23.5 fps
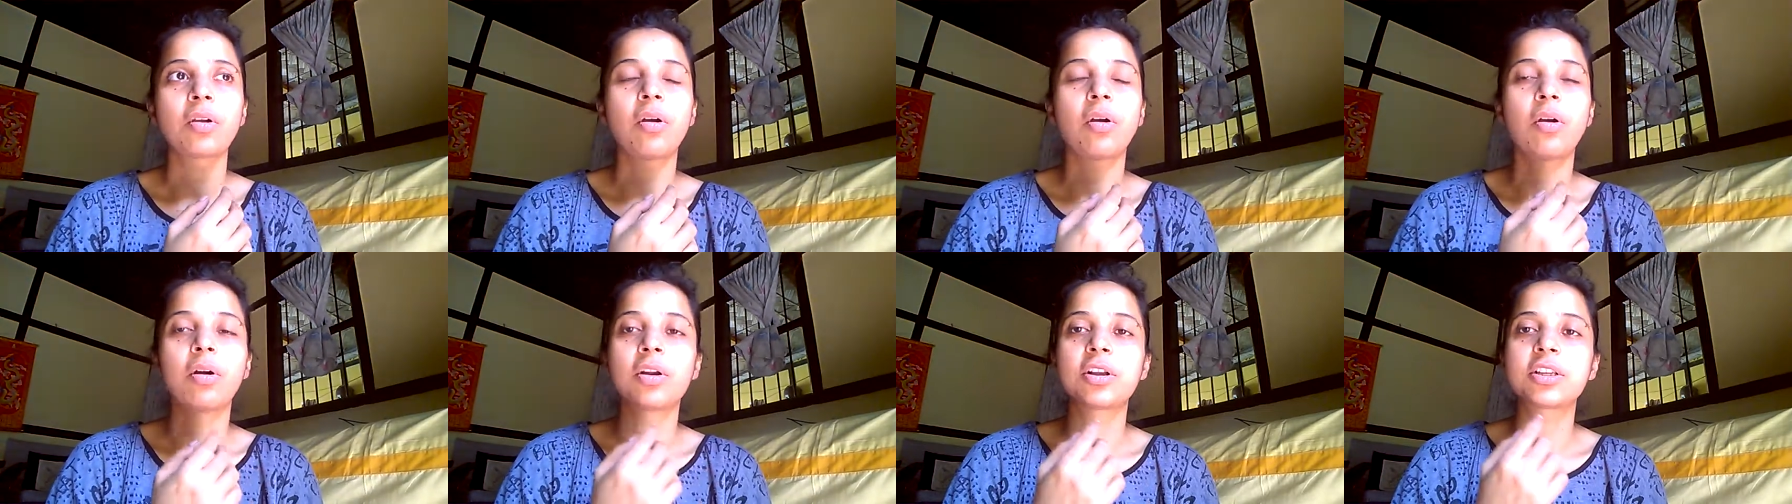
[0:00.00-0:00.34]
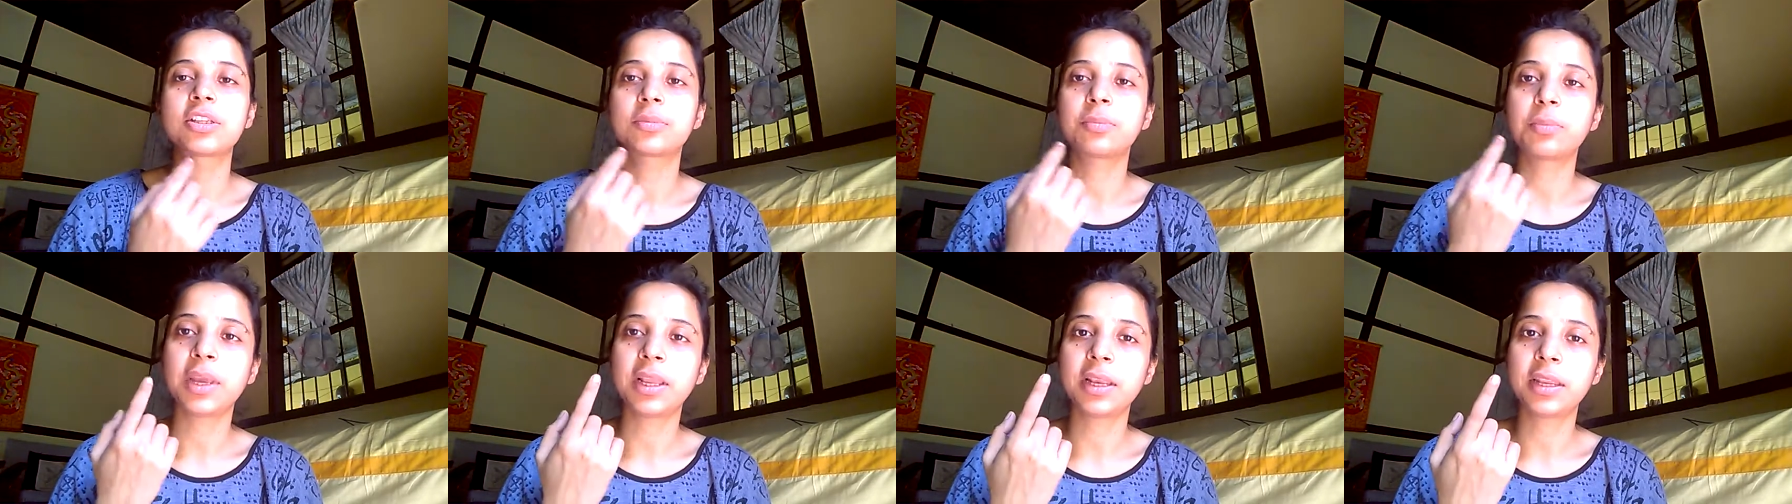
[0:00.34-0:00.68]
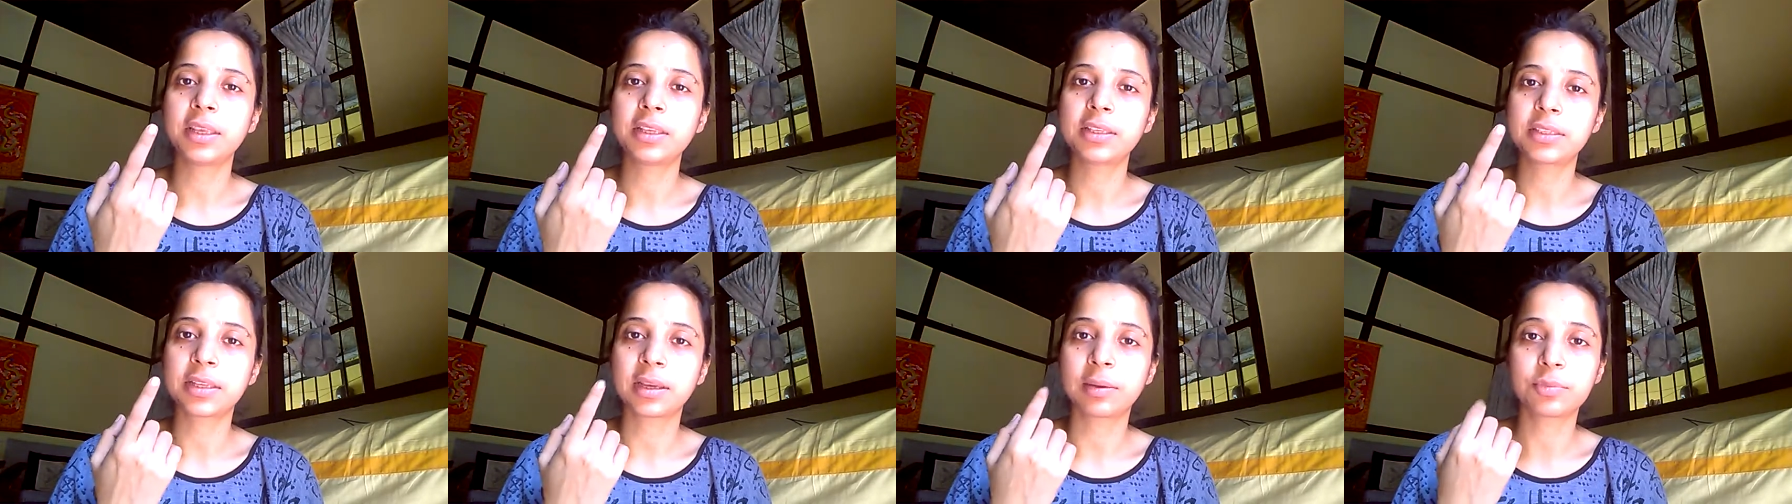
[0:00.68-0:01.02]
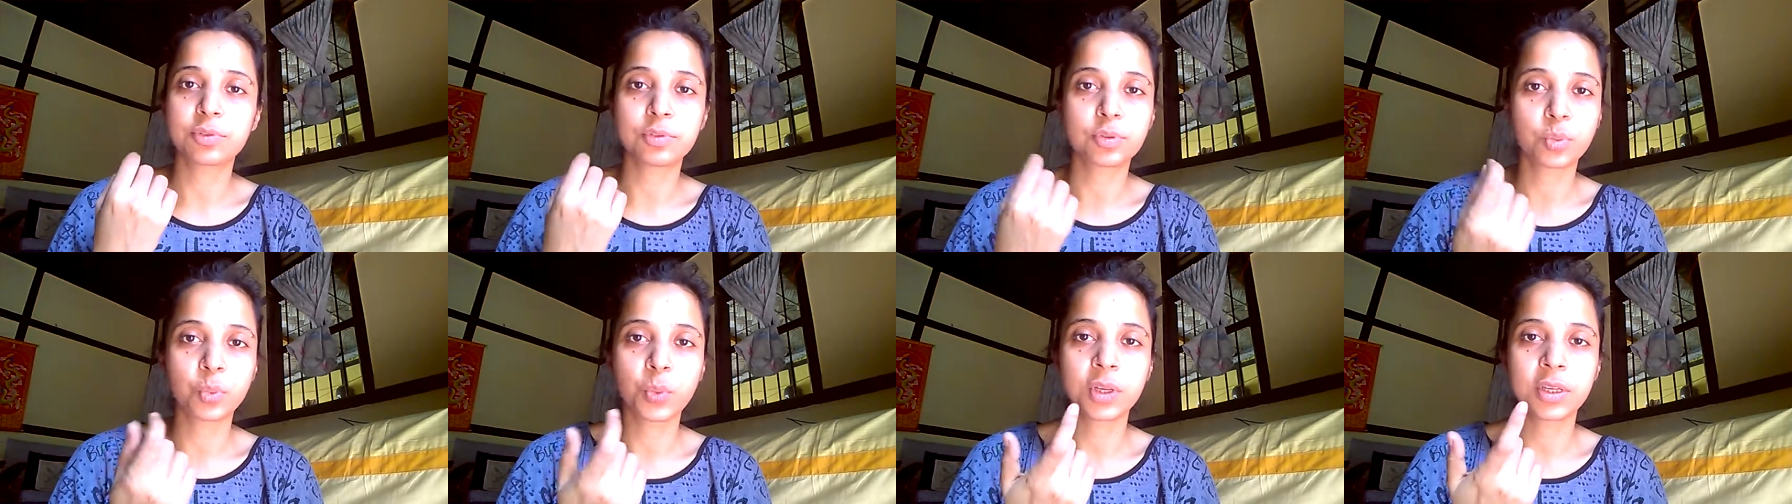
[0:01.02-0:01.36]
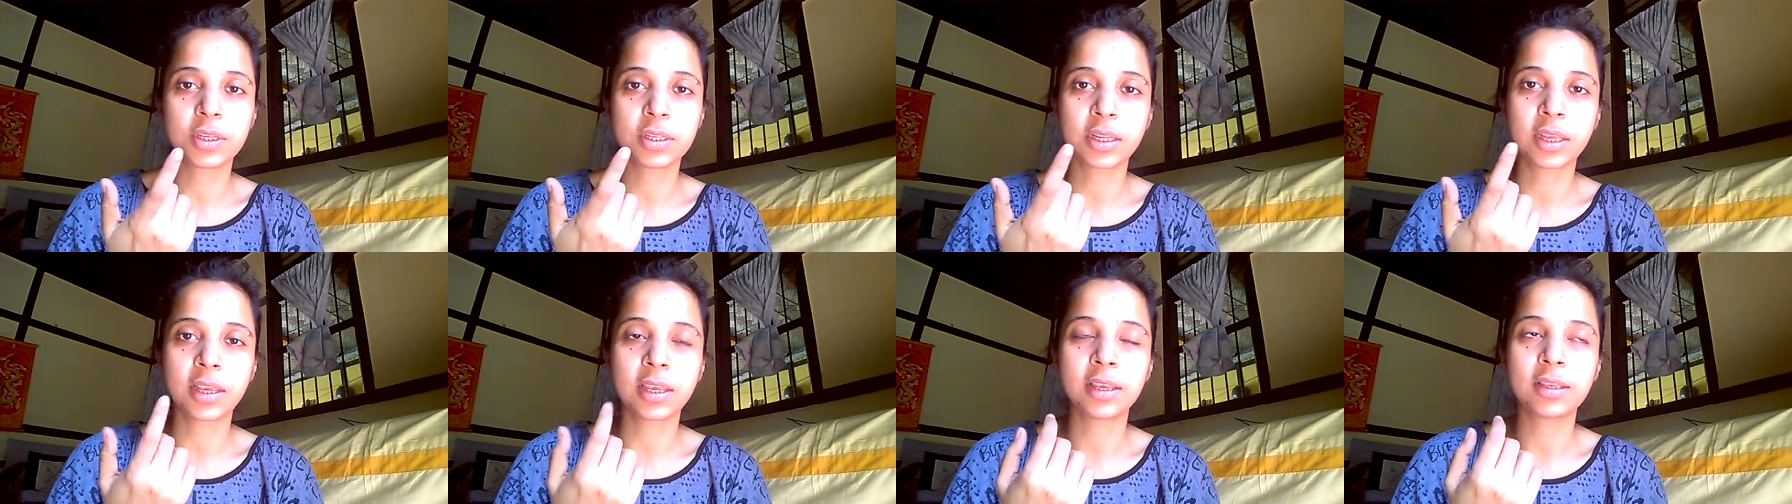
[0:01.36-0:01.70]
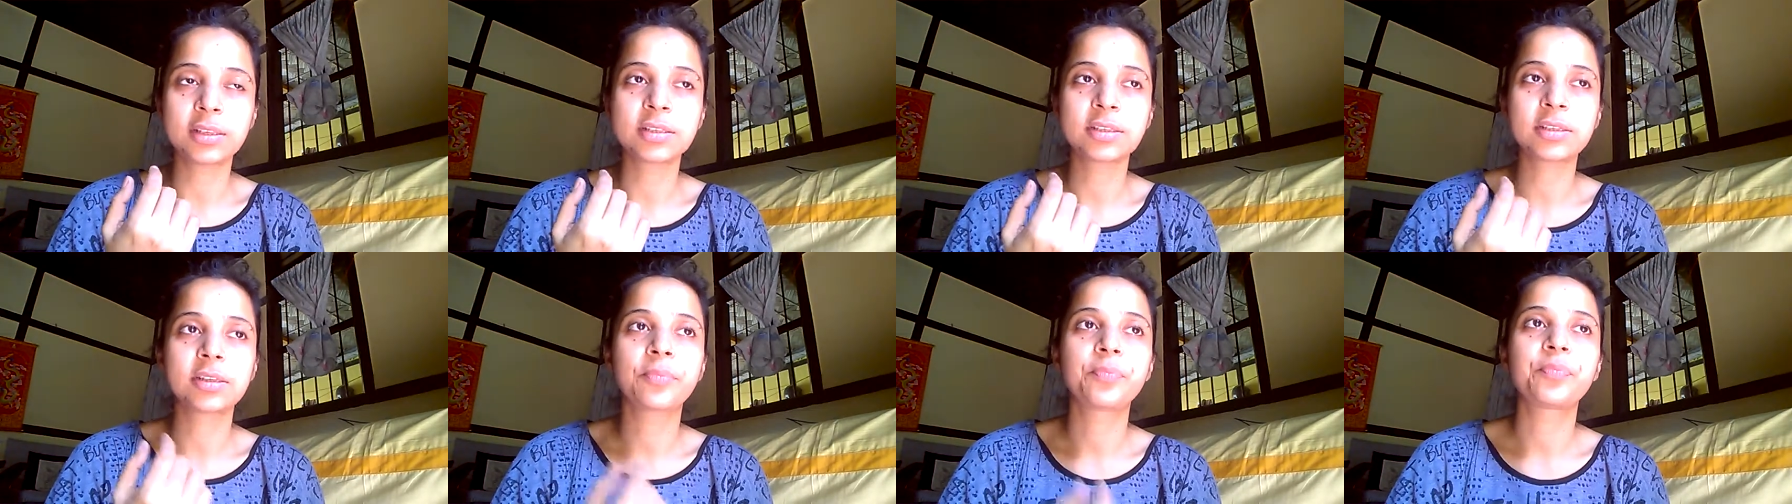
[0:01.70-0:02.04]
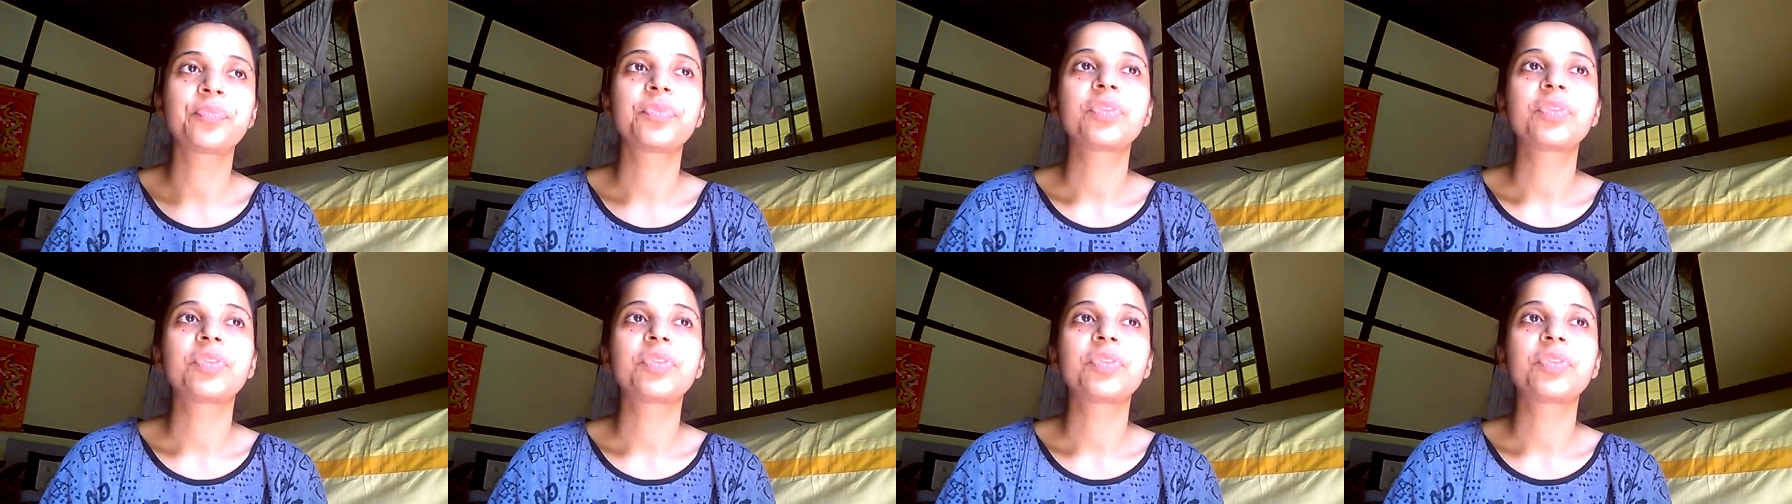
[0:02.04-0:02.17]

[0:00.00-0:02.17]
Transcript: or smelling some sweet things